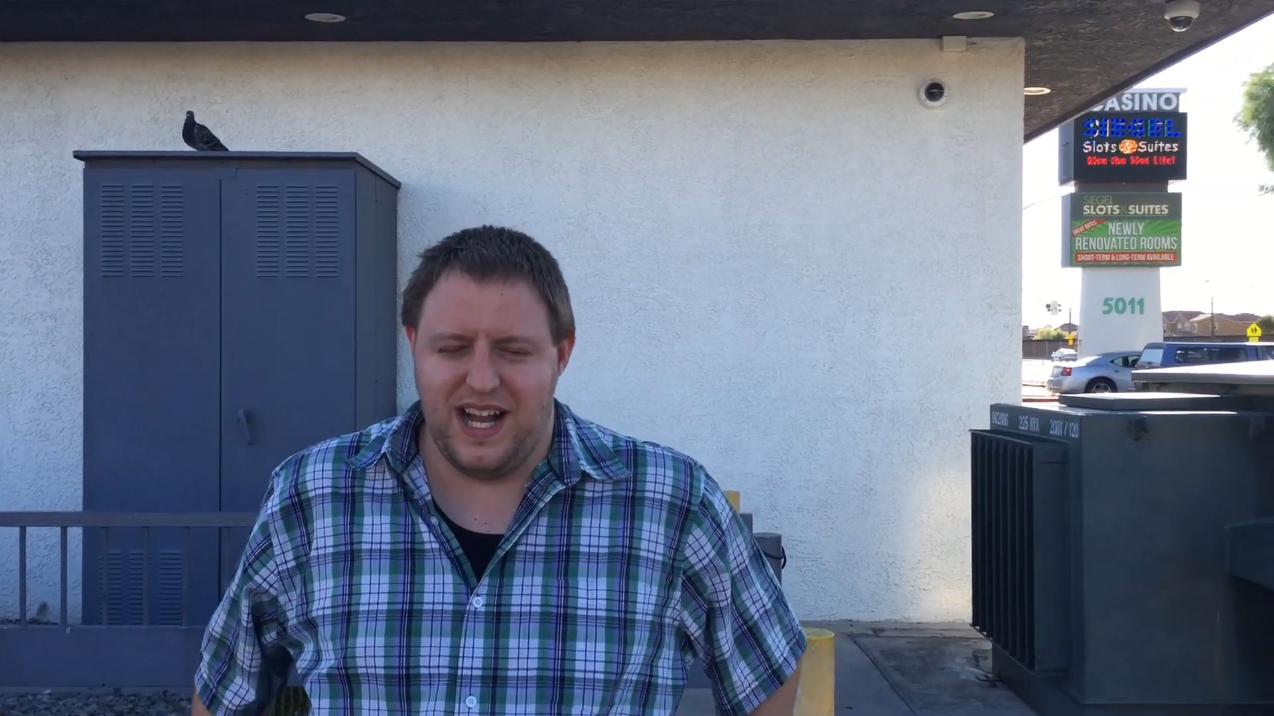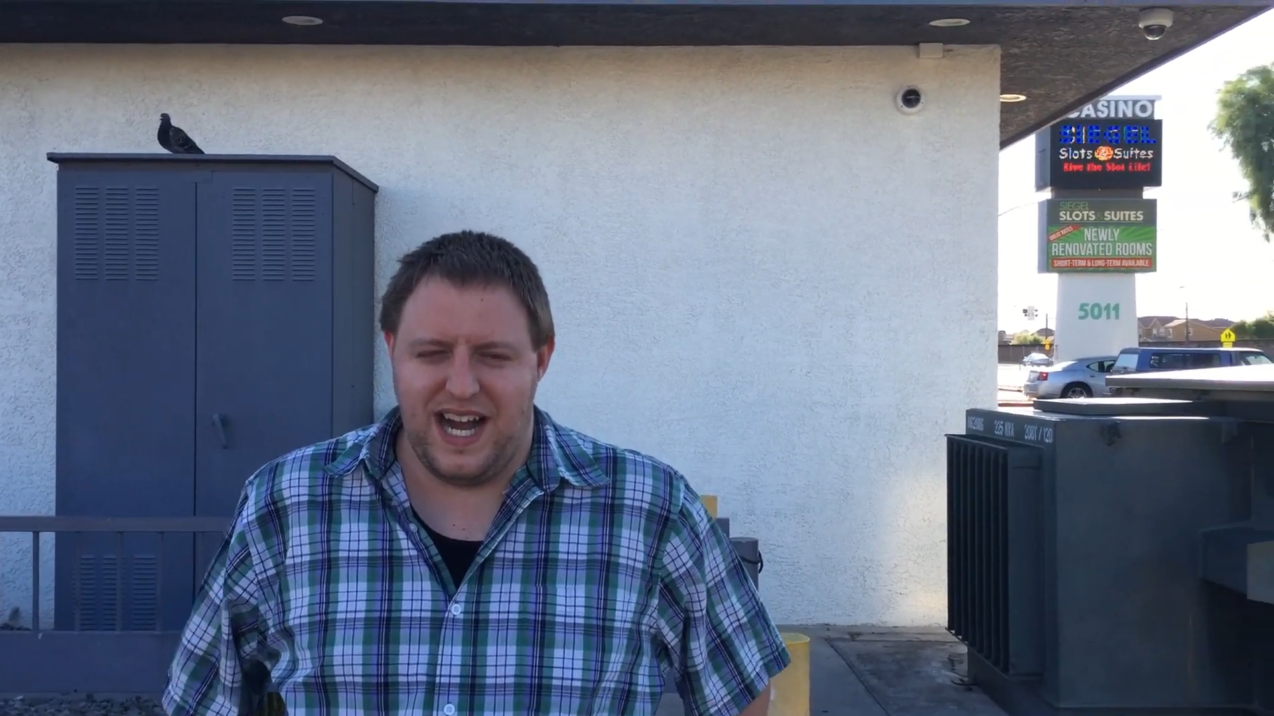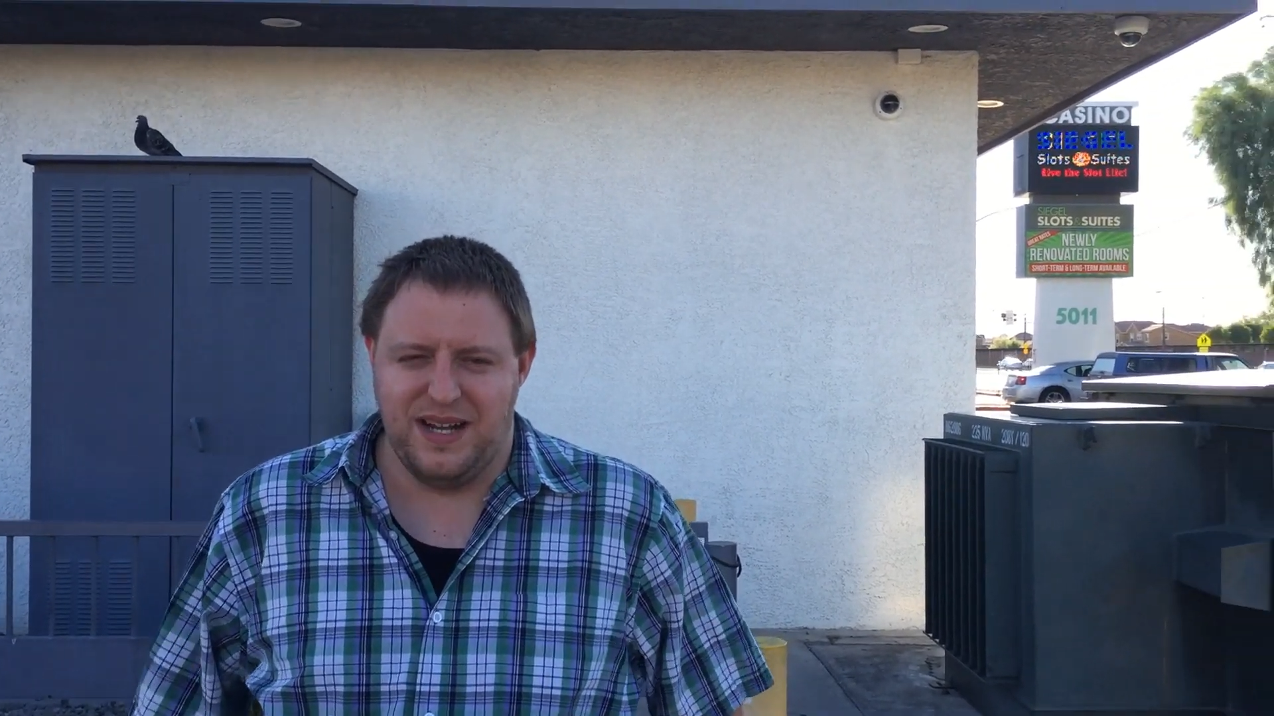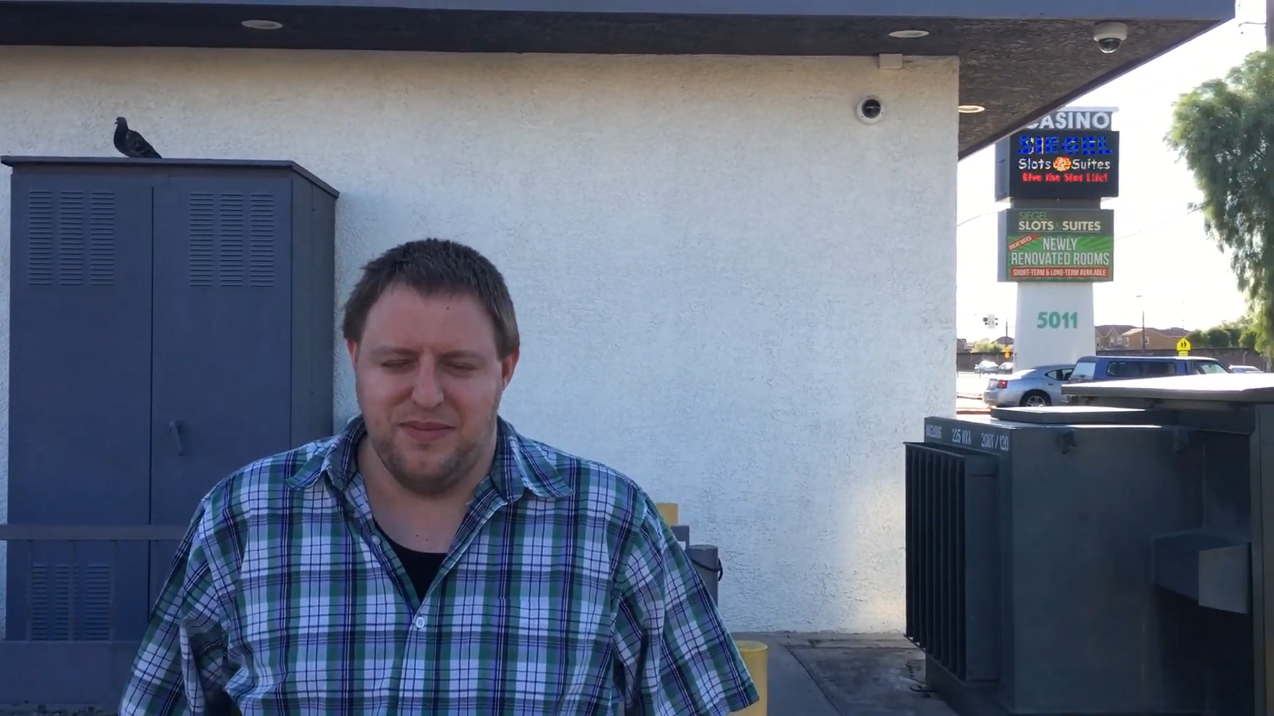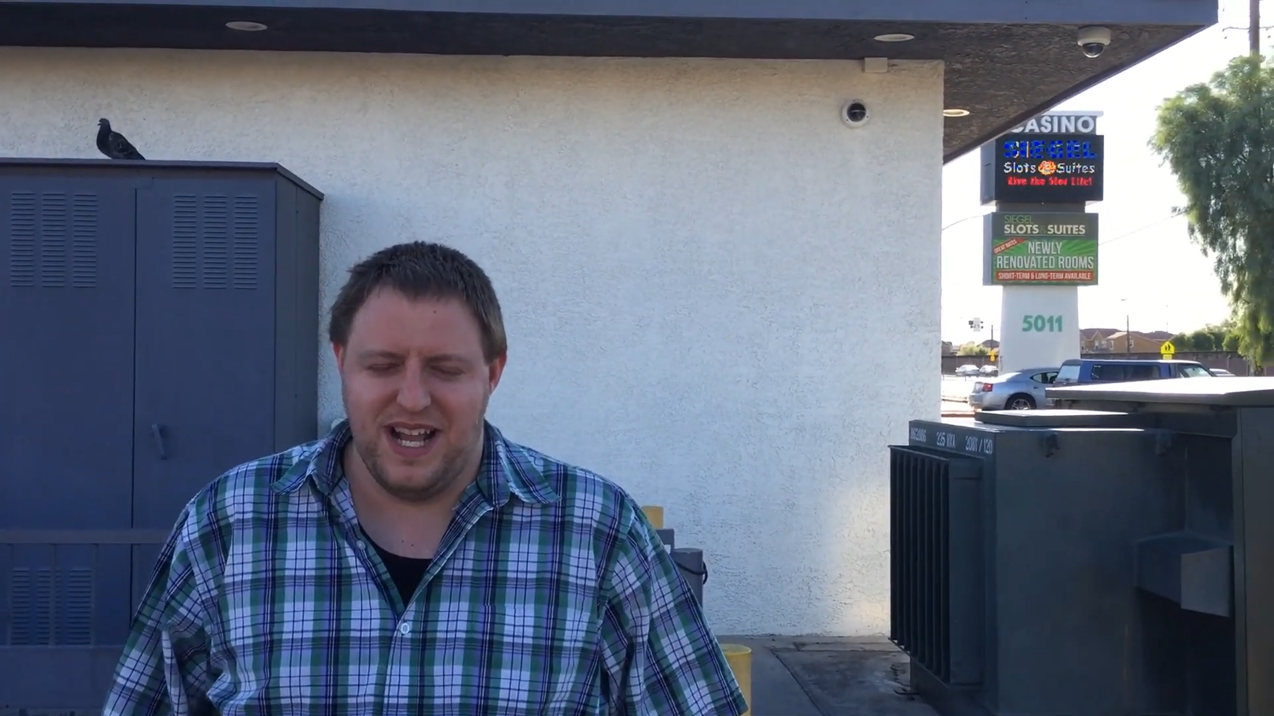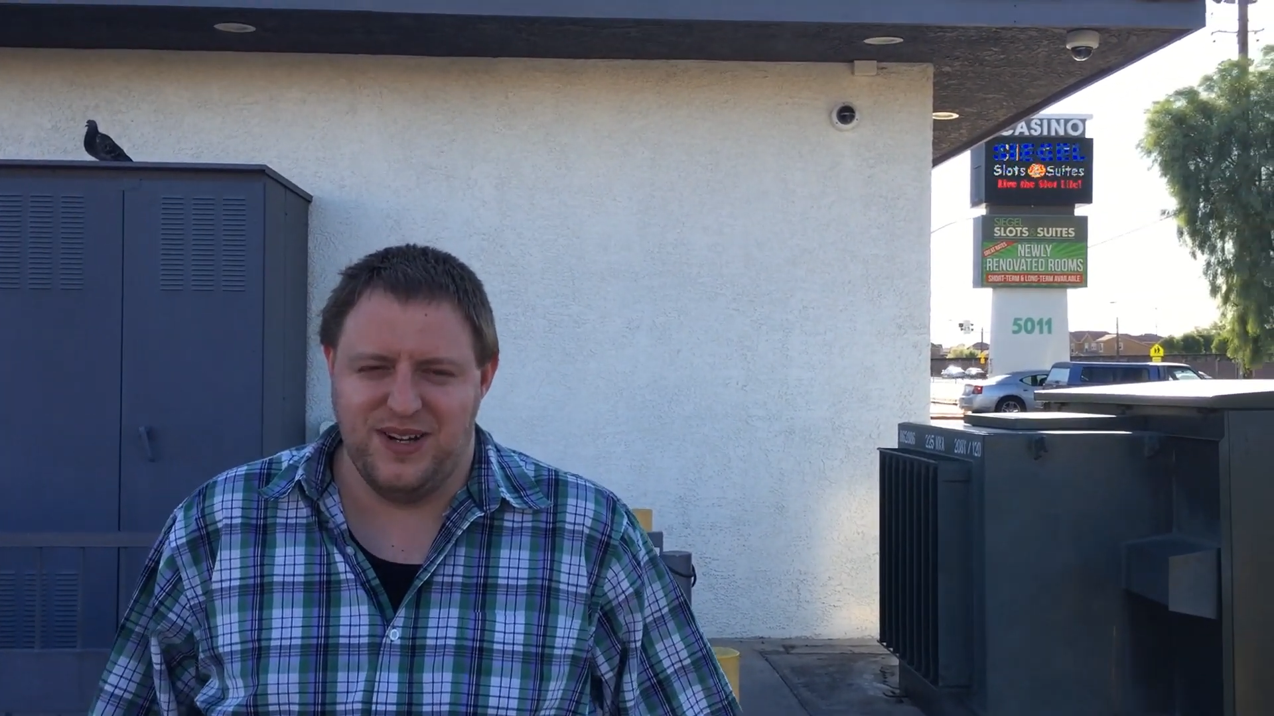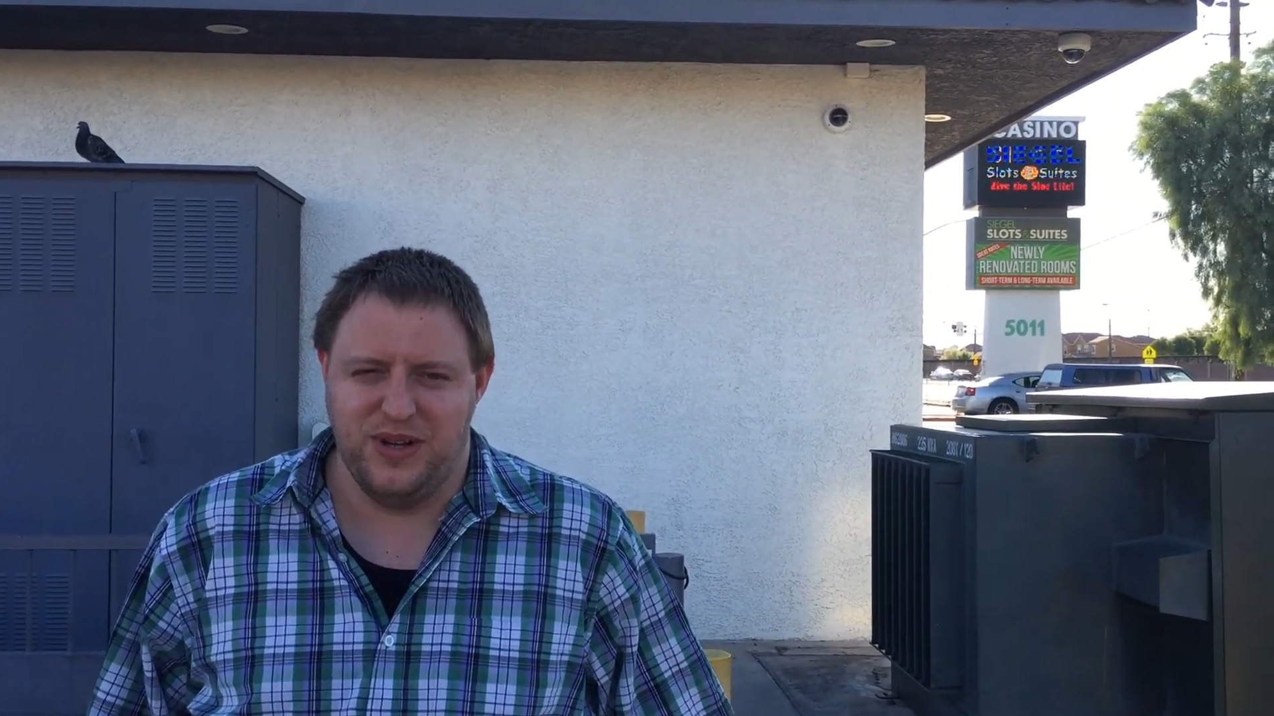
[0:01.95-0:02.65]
on, man?